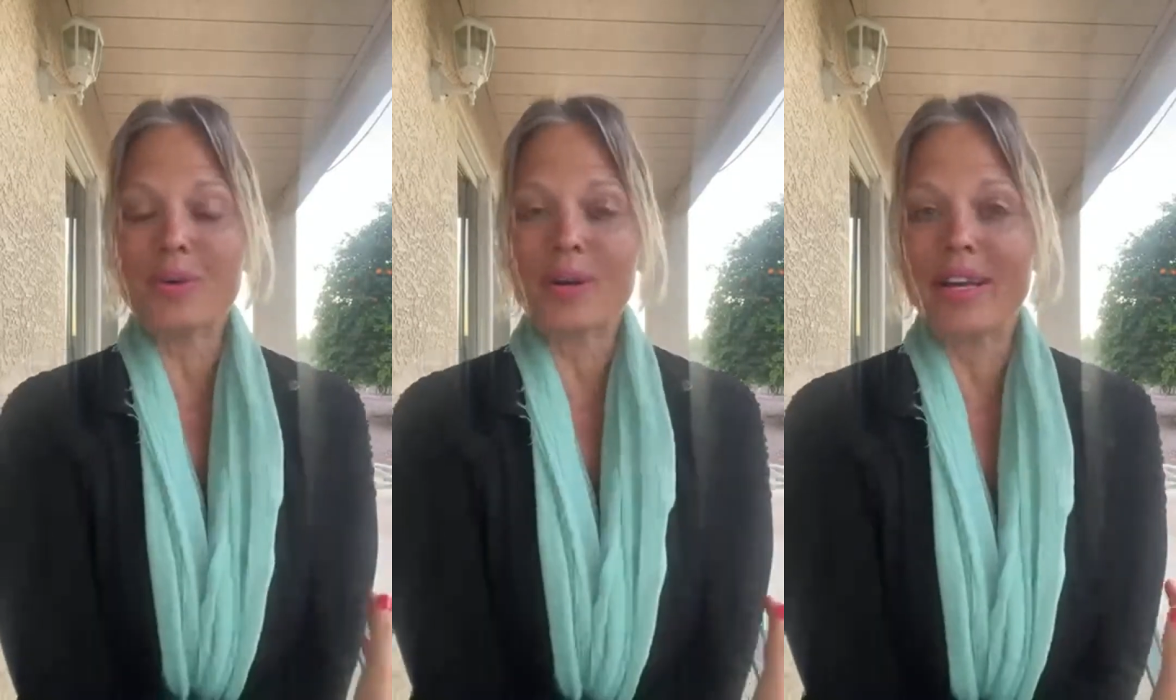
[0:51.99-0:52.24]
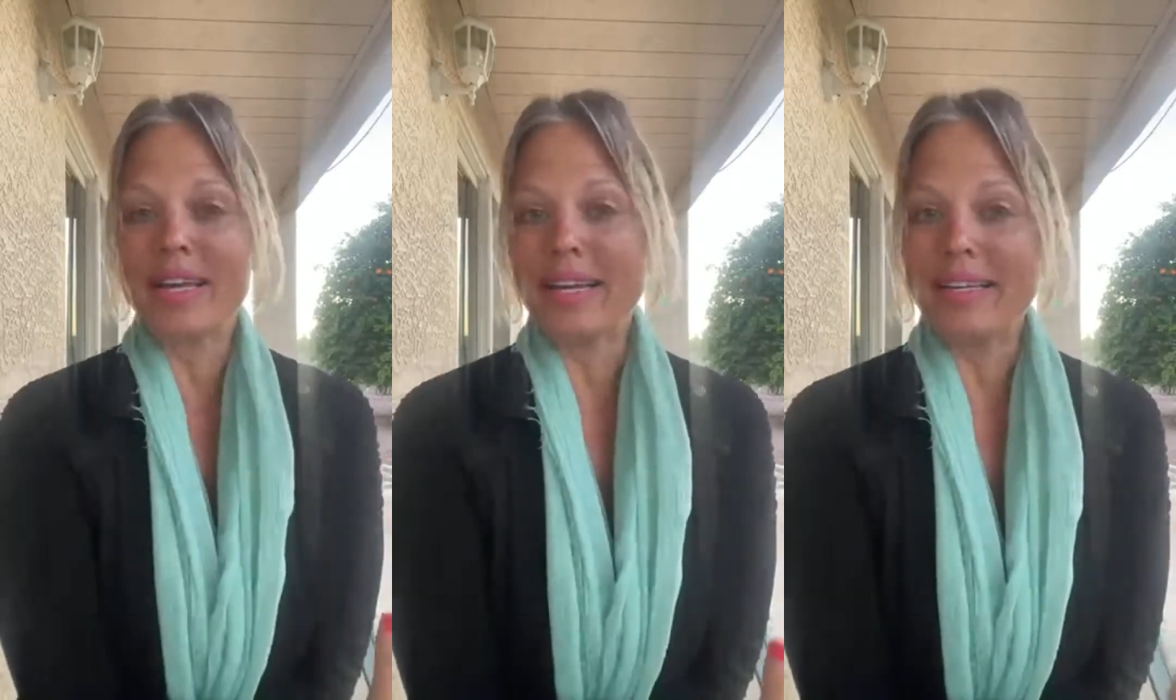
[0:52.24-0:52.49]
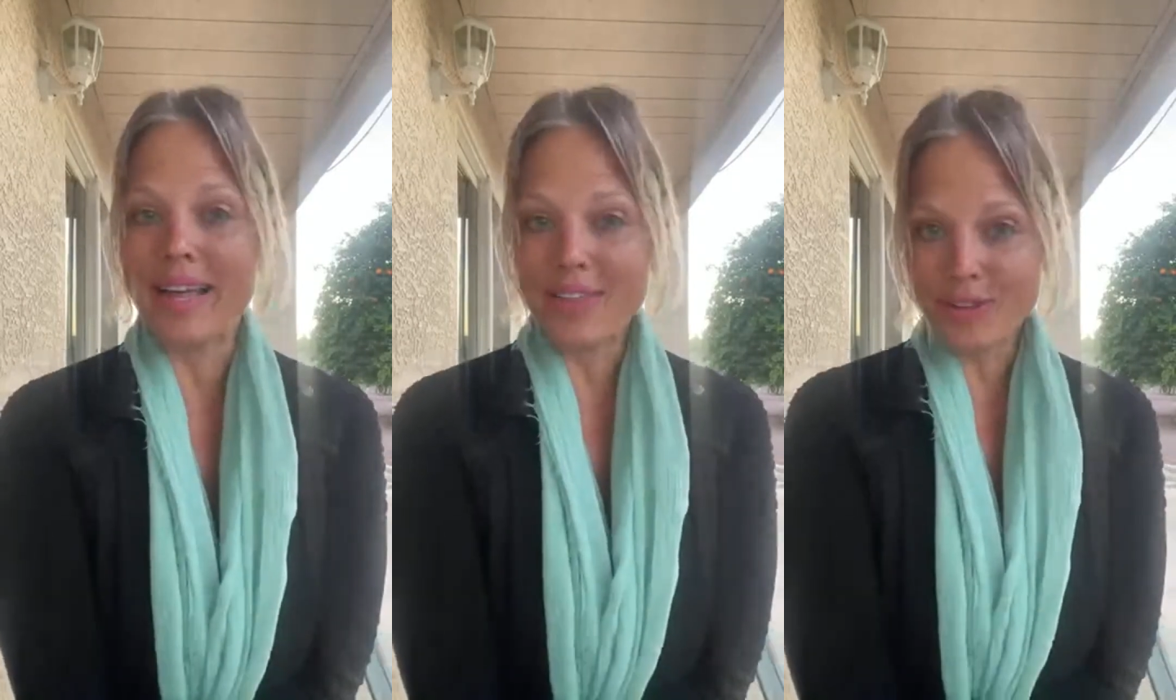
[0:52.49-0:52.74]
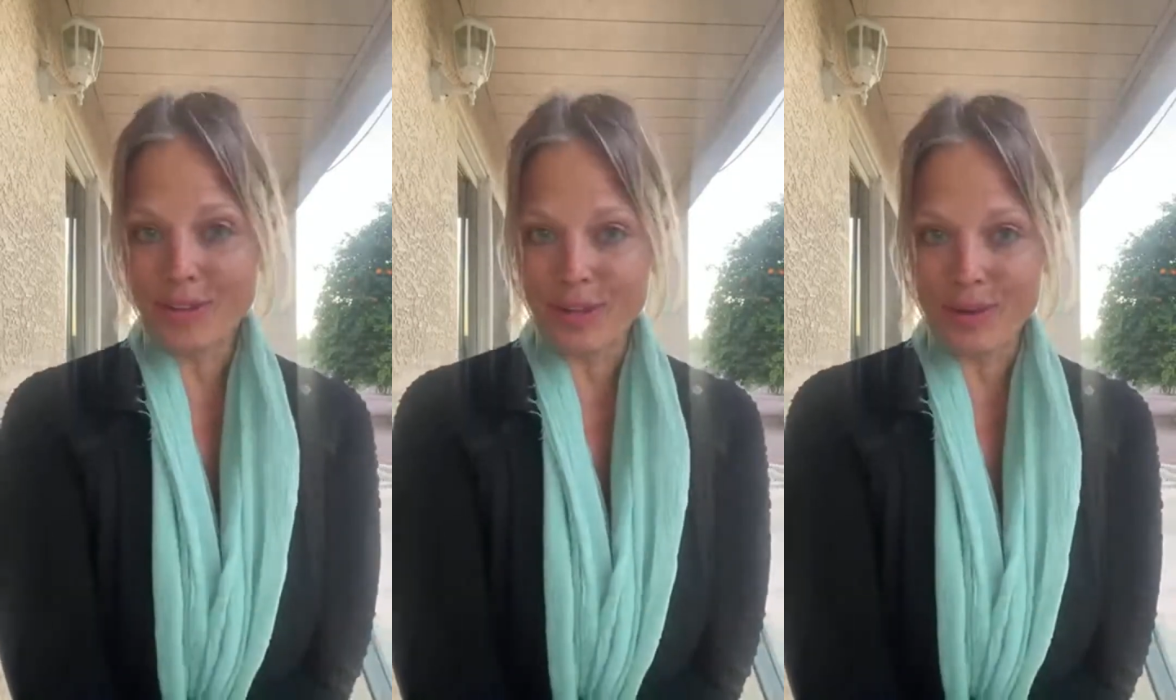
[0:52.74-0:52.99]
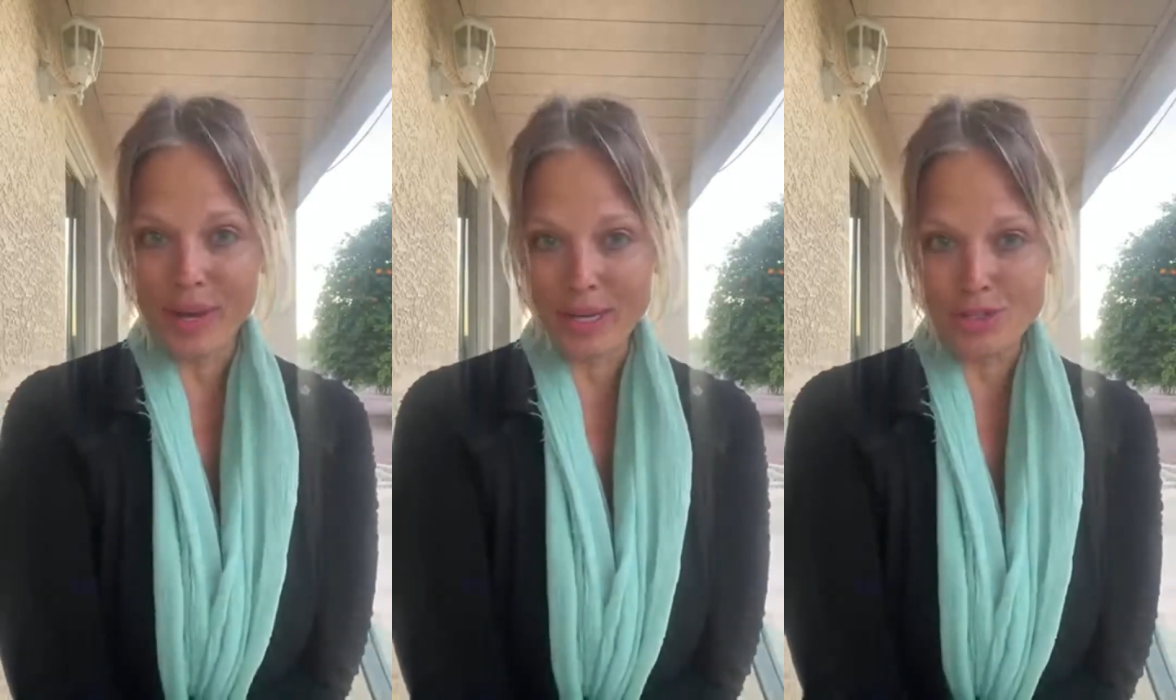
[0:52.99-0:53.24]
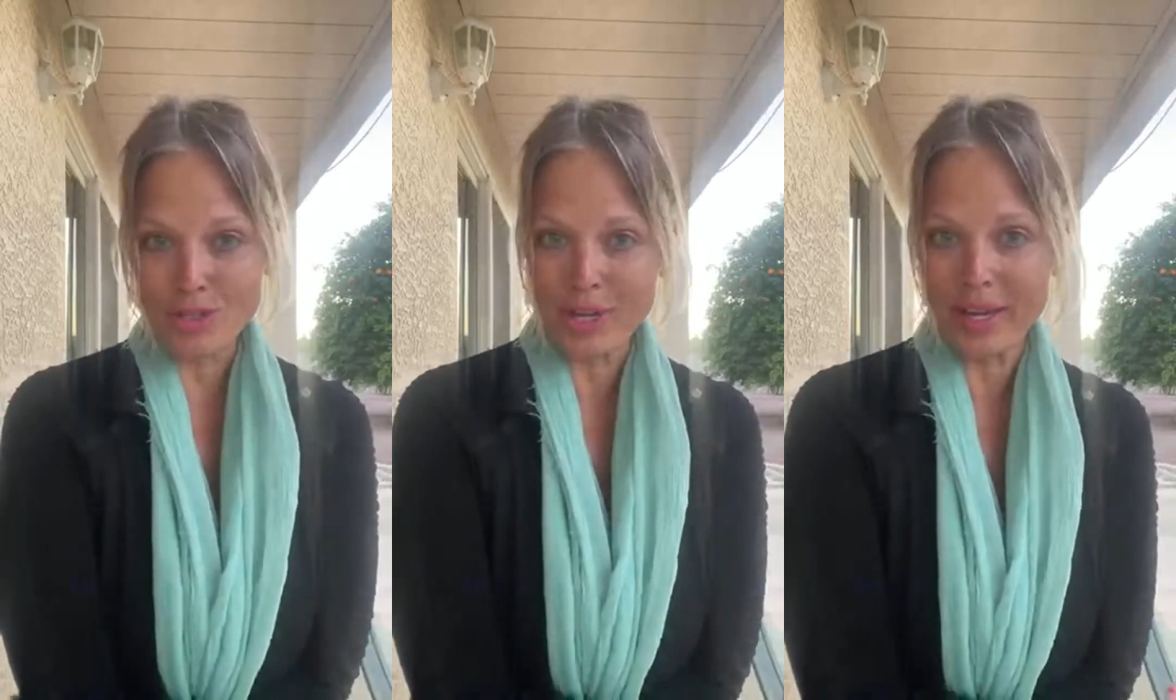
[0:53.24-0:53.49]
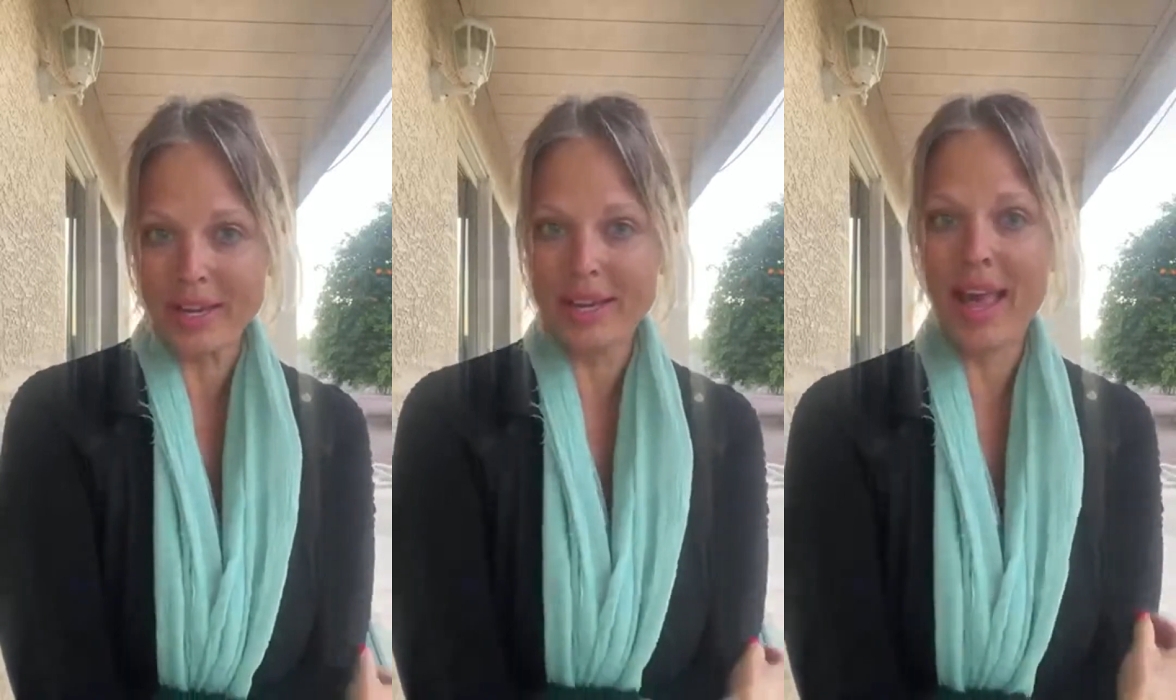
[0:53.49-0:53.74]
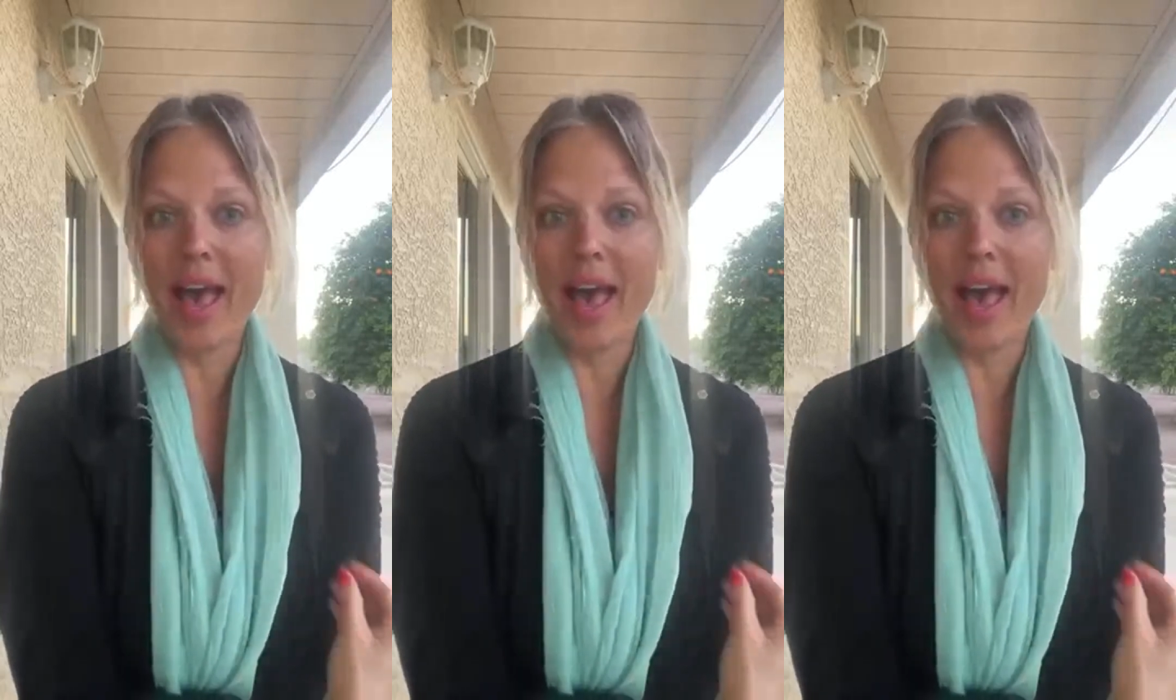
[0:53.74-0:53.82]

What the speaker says: you are in another location